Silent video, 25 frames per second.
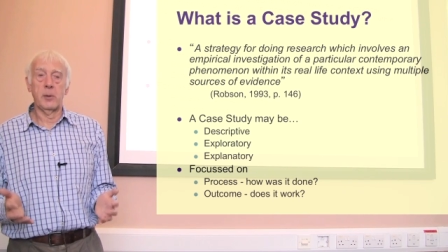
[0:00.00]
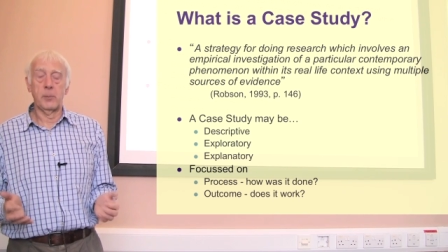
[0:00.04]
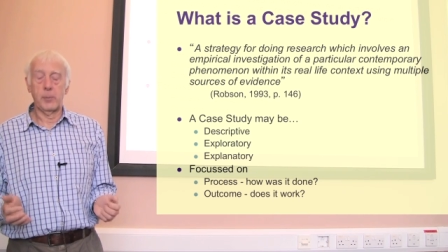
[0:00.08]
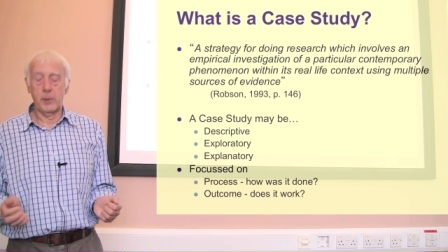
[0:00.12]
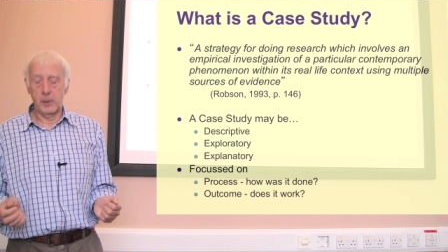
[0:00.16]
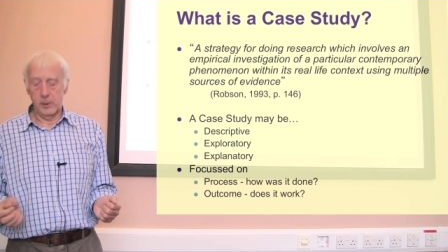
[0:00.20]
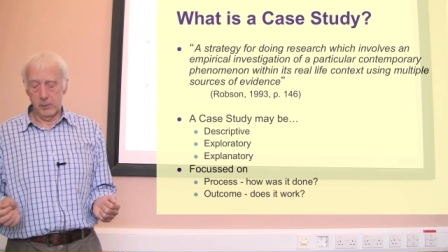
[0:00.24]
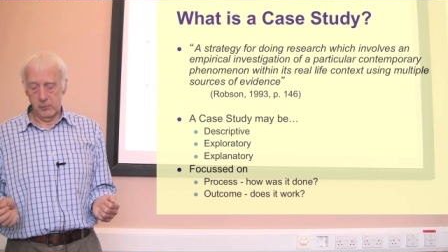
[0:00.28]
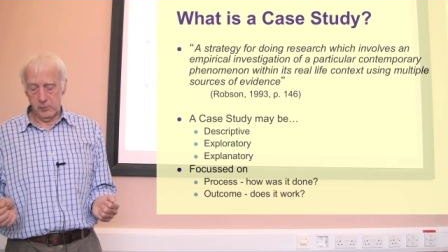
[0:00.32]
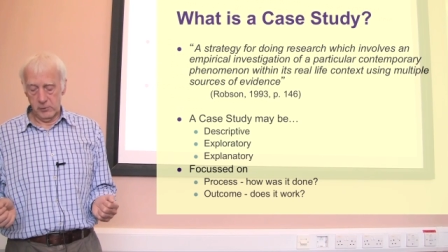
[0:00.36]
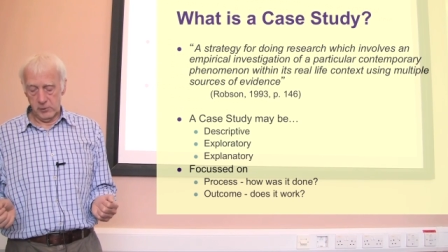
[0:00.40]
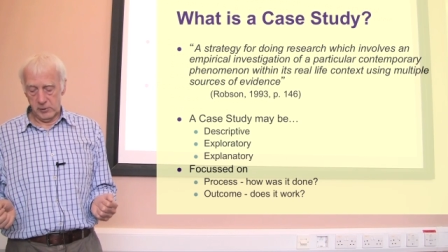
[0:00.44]

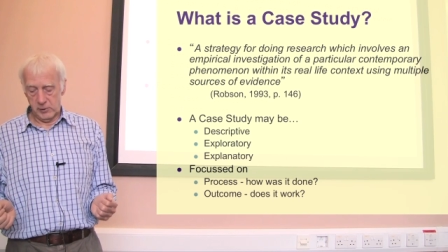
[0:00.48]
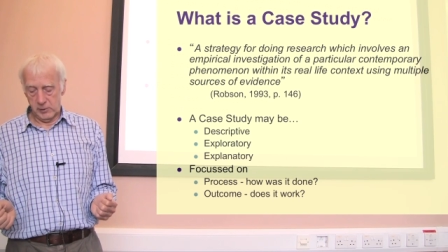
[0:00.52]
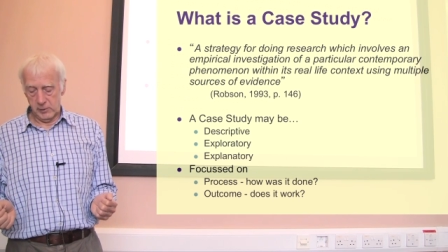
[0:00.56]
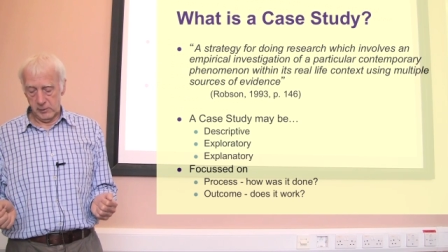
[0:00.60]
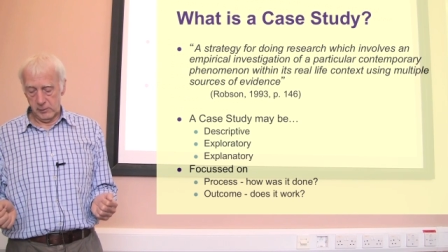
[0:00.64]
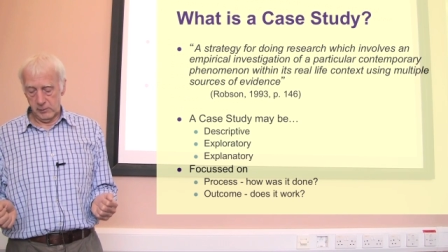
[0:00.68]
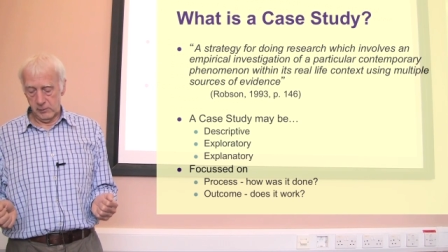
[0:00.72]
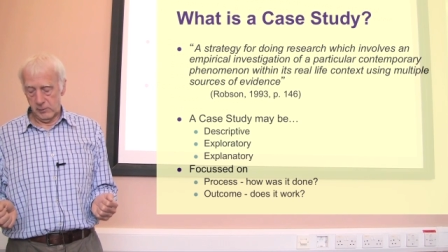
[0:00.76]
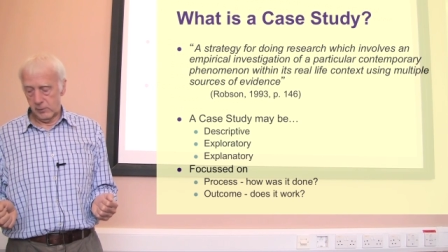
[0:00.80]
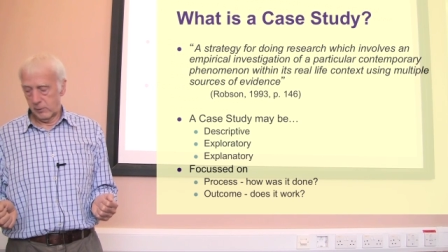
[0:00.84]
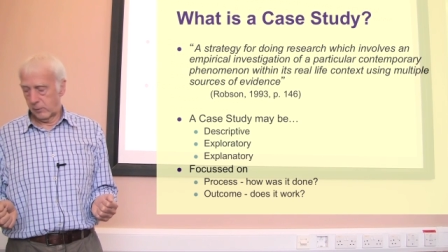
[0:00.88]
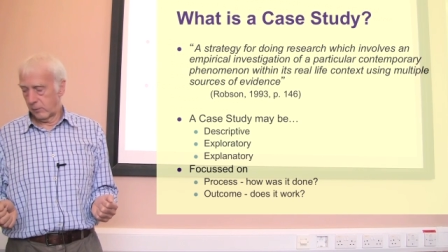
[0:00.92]
approach
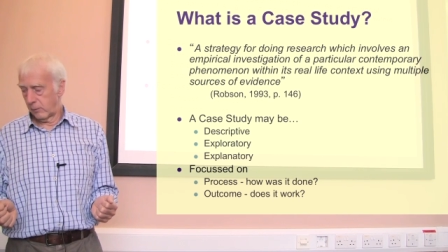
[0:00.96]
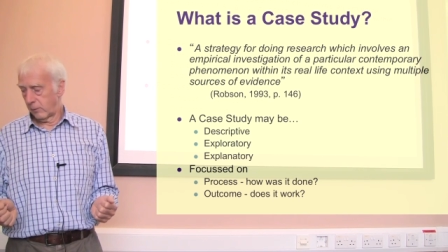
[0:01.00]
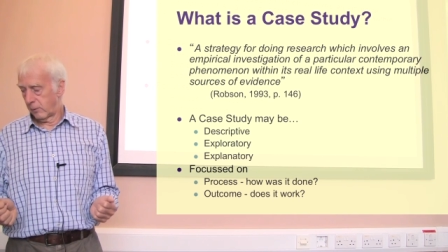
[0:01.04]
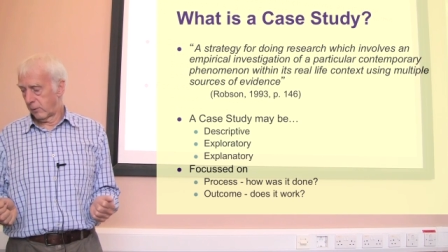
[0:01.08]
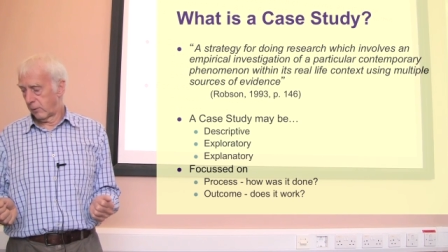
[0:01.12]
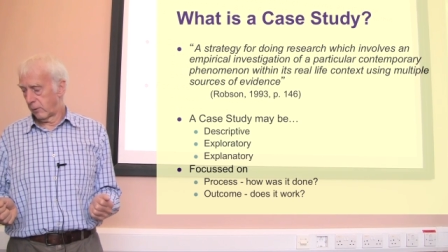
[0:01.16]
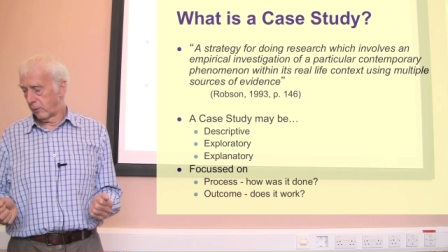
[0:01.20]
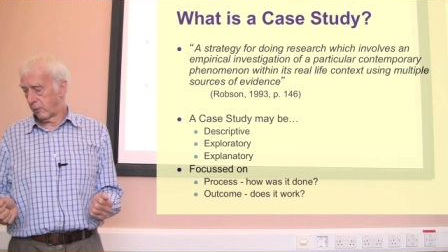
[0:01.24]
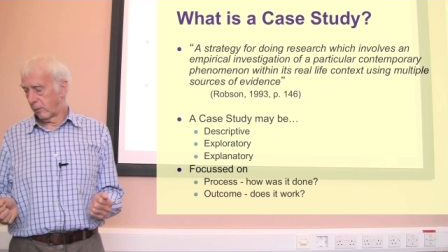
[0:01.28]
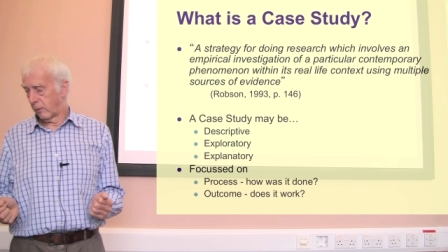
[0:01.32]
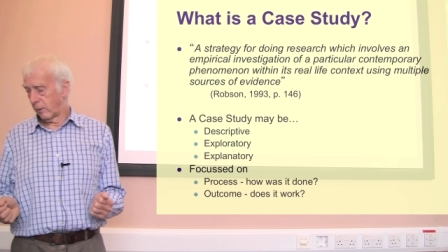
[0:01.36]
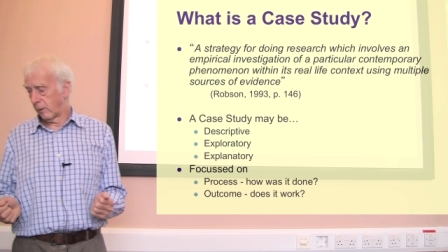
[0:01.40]
to
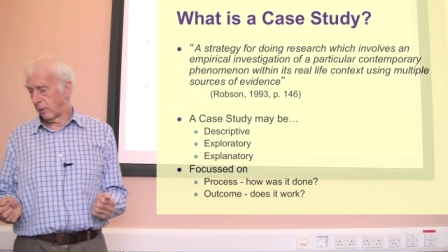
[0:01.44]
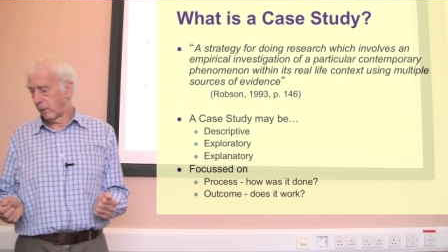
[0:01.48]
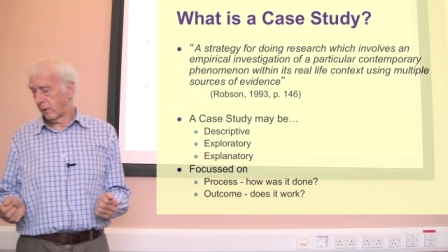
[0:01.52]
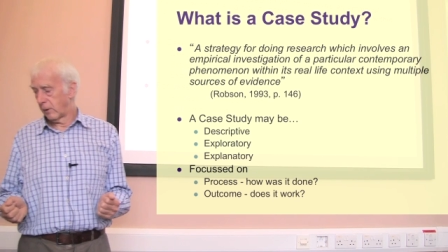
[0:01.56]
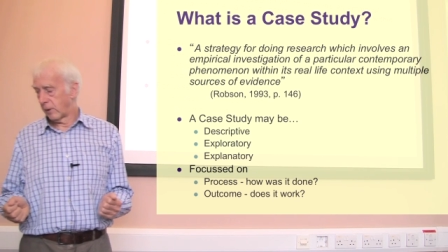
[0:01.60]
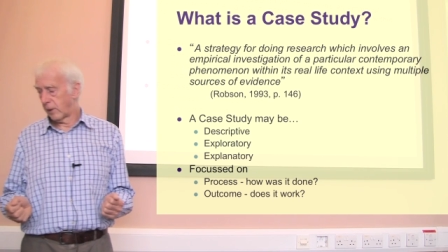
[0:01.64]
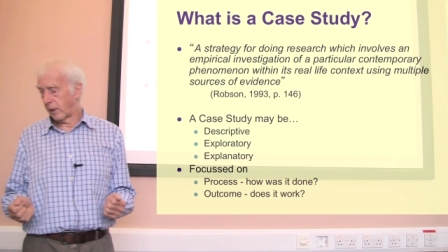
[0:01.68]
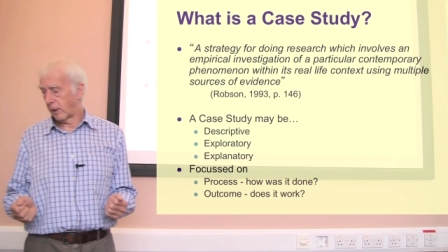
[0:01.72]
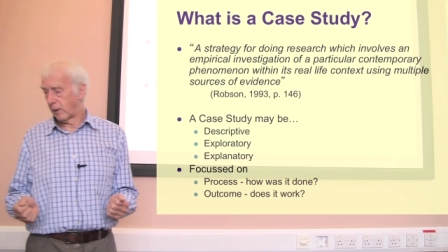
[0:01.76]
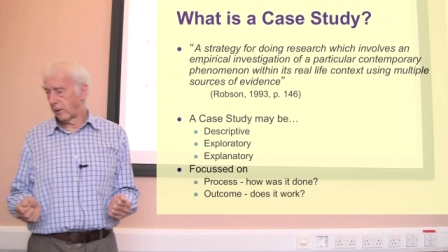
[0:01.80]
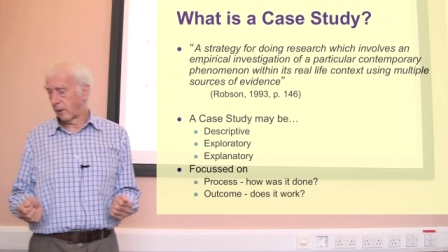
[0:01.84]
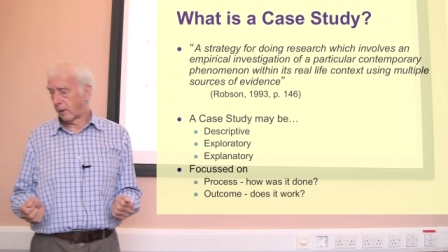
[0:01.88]

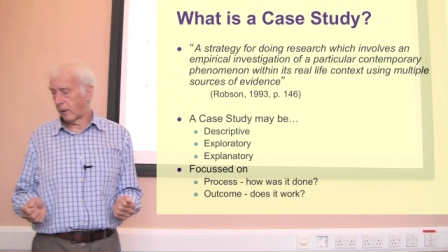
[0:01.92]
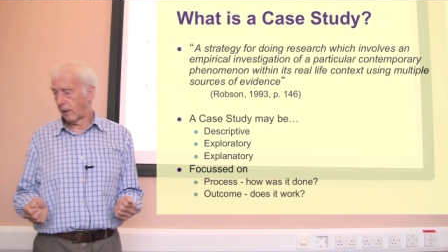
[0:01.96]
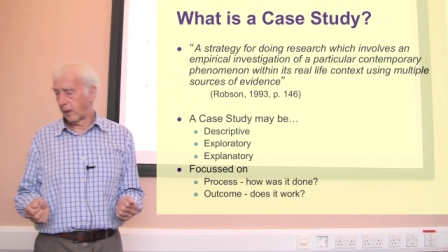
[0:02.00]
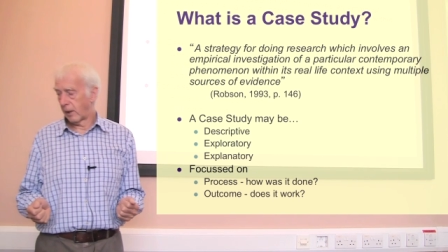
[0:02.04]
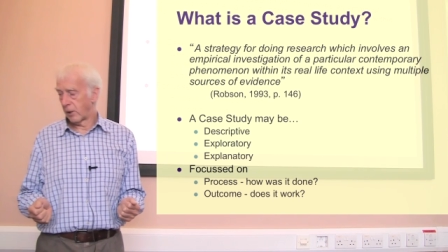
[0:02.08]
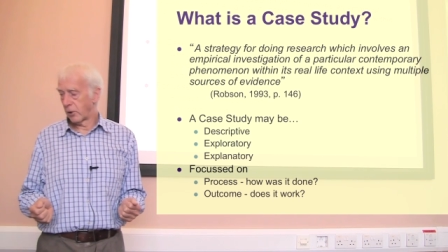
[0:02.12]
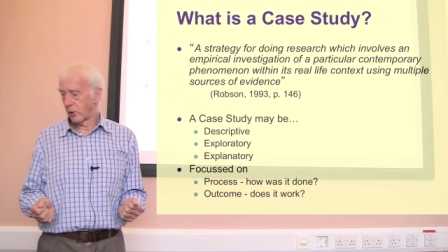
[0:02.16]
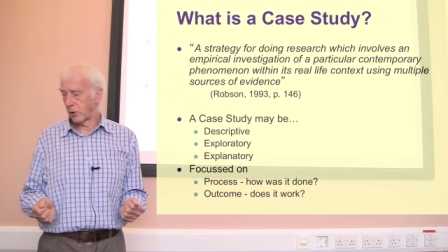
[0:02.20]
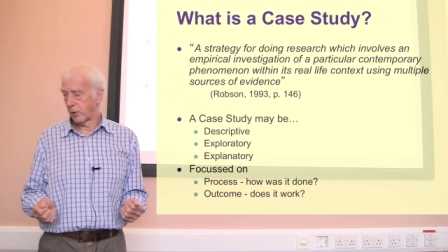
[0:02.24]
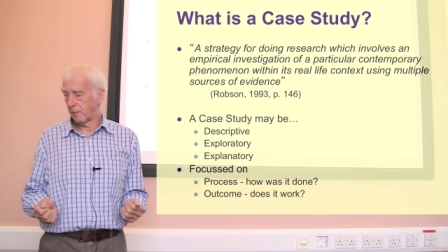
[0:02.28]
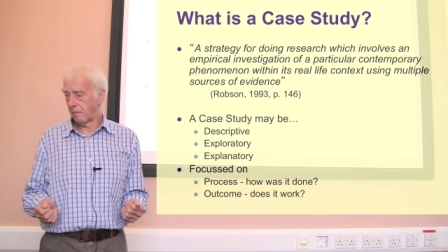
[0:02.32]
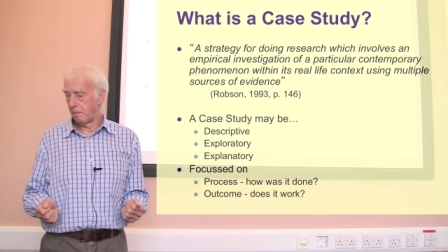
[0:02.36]
data
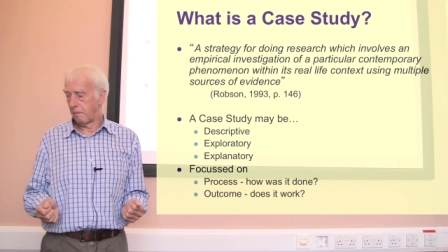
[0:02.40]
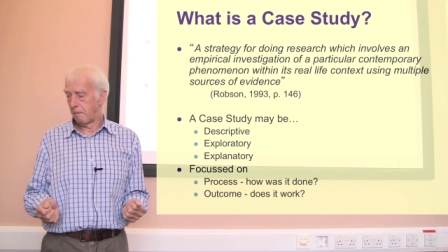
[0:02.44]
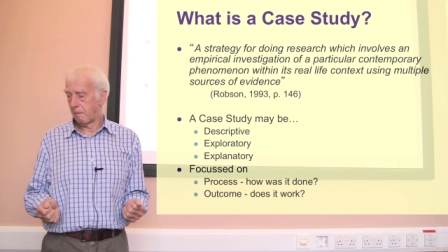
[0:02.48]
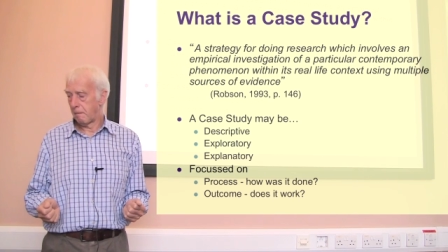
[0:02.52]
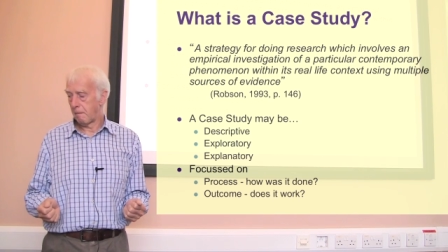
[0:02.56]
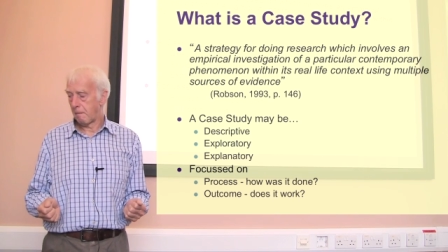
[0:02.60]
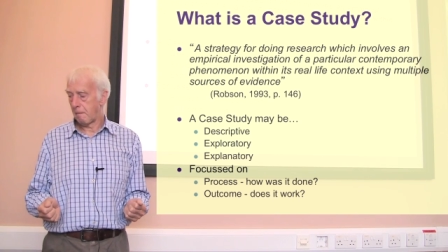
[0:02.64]
collection.